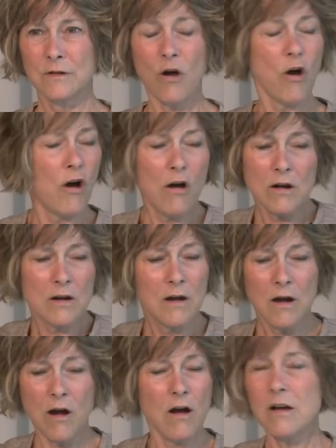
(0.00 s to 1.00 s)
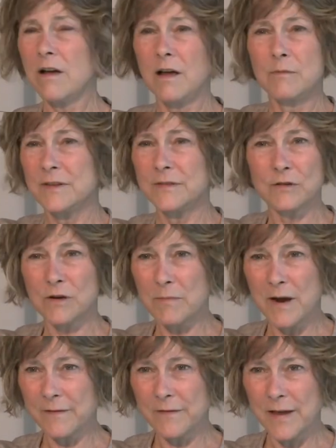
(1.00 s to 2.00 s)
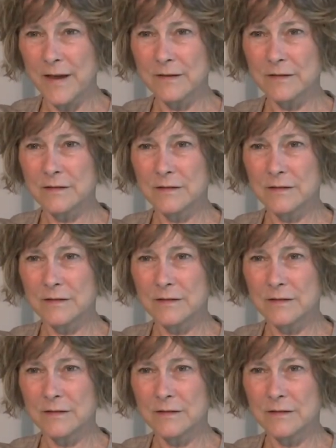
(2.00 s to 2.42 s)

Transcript: All, all commons are about that.